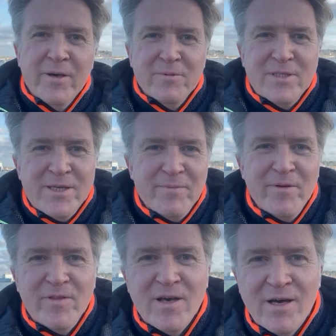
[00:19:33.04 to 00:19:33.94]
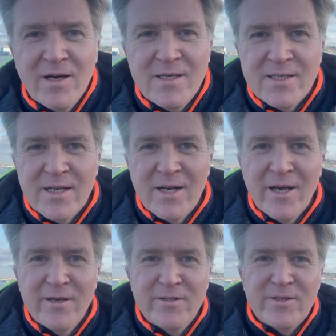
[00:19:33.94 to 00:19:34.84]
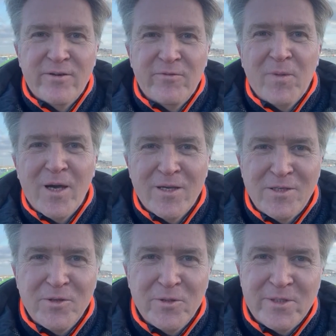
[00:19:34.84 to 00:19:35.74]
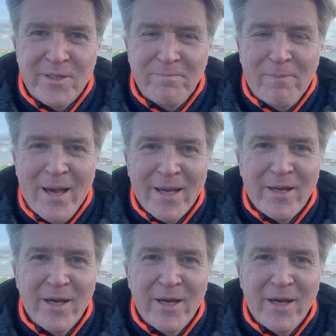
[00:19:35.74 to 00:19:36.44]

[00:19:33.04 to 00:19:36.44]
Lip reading: was some of the highs and lows of my Azores and back